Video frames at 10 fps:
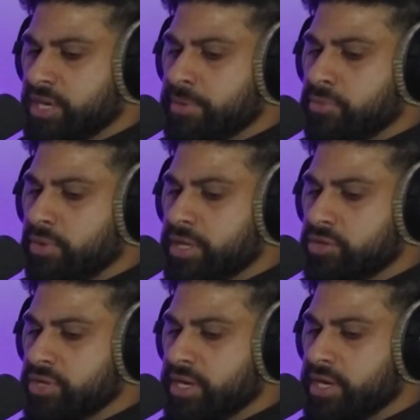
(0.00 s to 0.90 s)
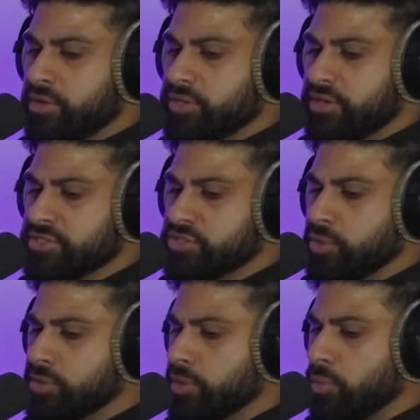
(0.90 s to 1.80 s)
had been running UnitedHealthCare since
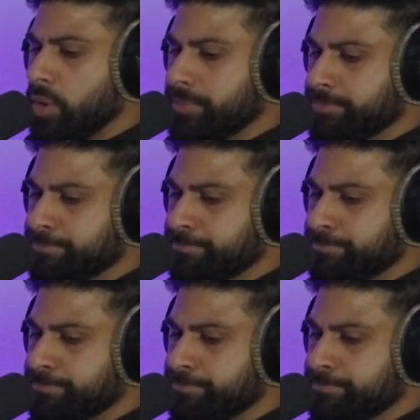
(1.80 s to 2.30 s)
2021.